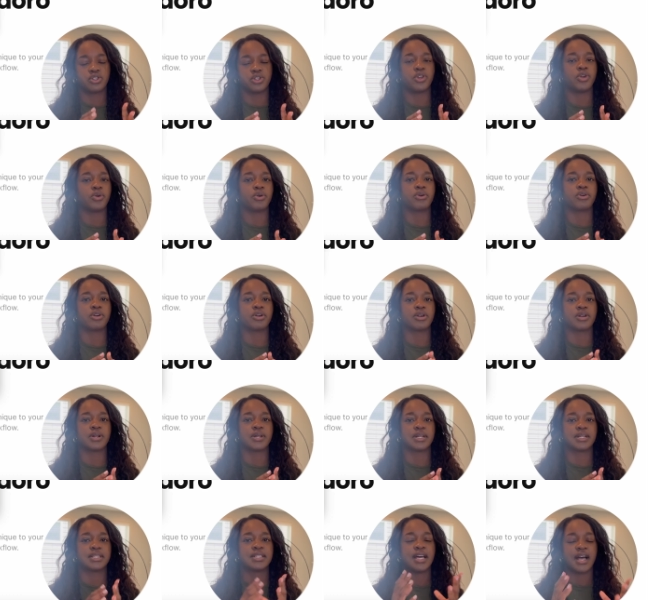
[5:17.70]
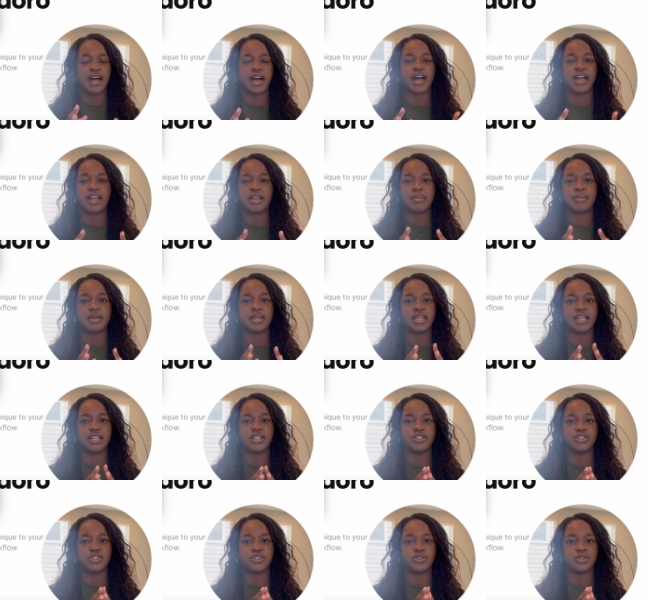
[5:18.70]
your time
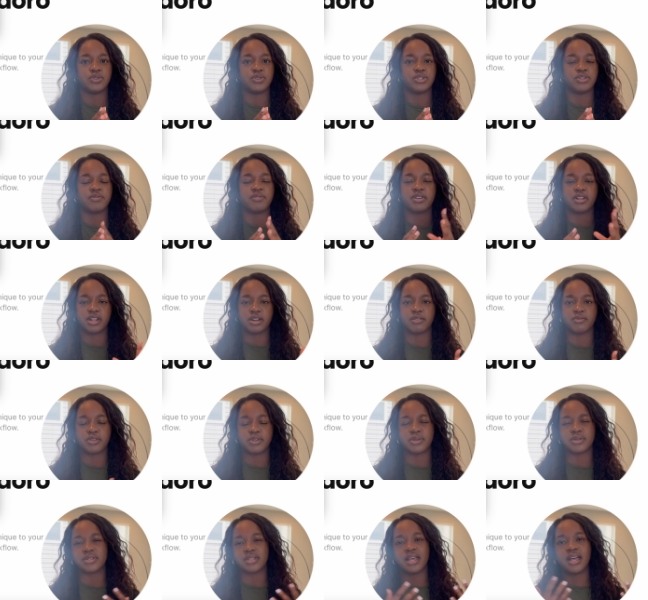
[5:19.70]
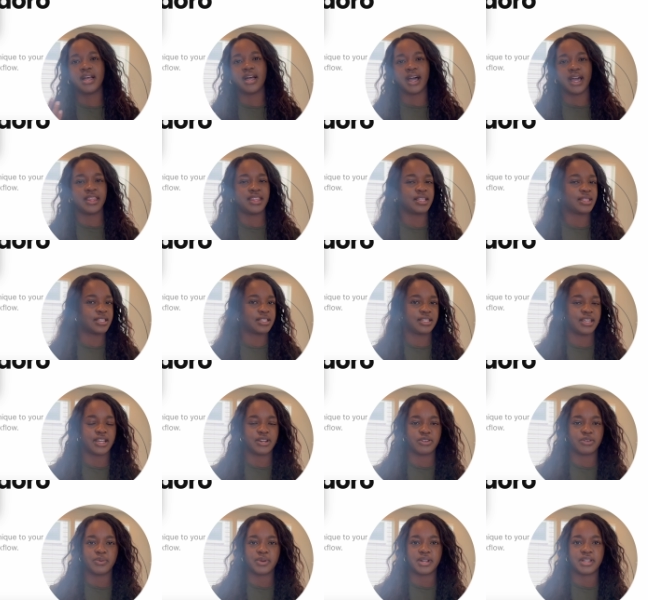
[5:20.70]
into different intervals. I think the
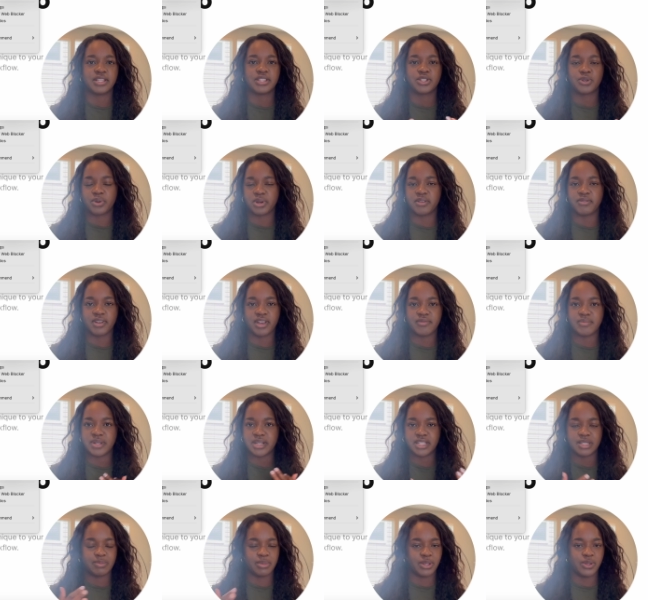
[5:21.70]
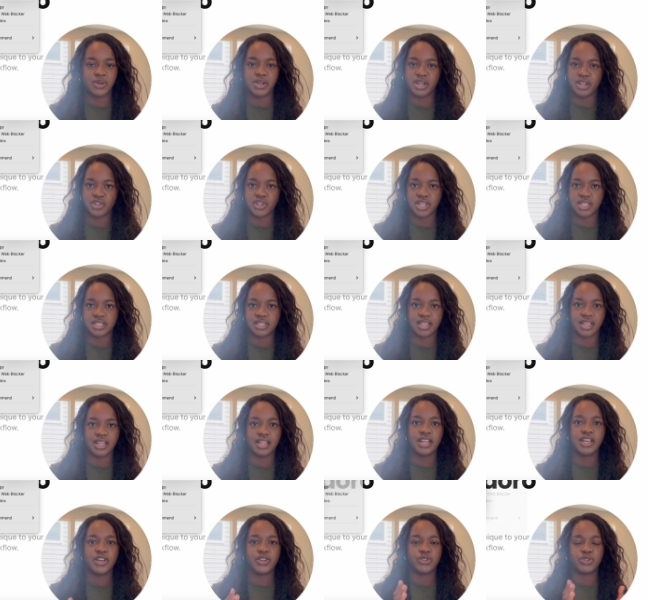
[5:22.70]
standard one is twenty-five minutes, but you can adjust
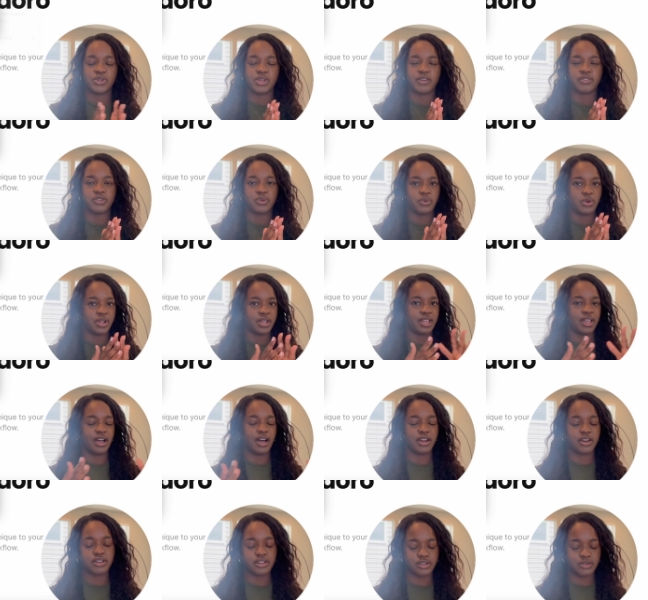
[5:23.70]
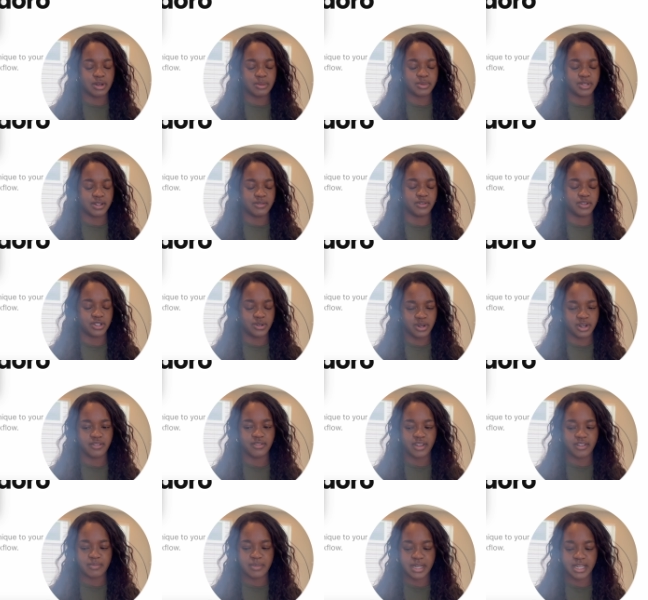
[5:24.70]
it. So you have to work uninterrupted for
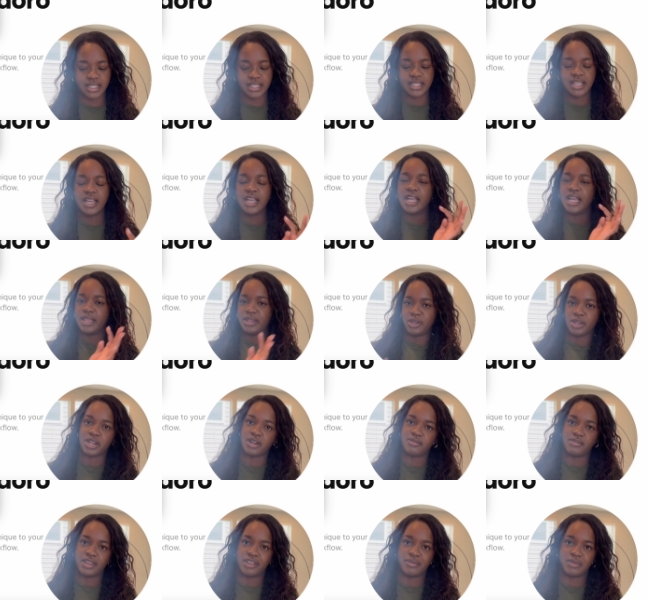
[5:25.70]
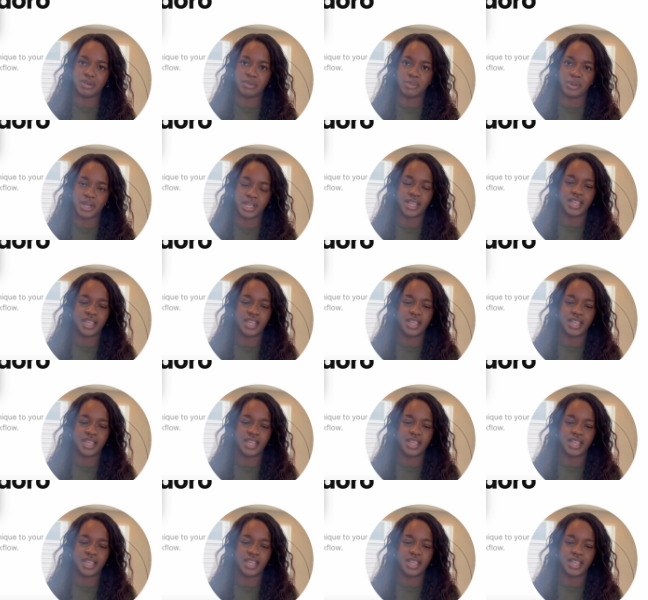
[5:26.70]
twenty-five minutes and then you get a five minute break.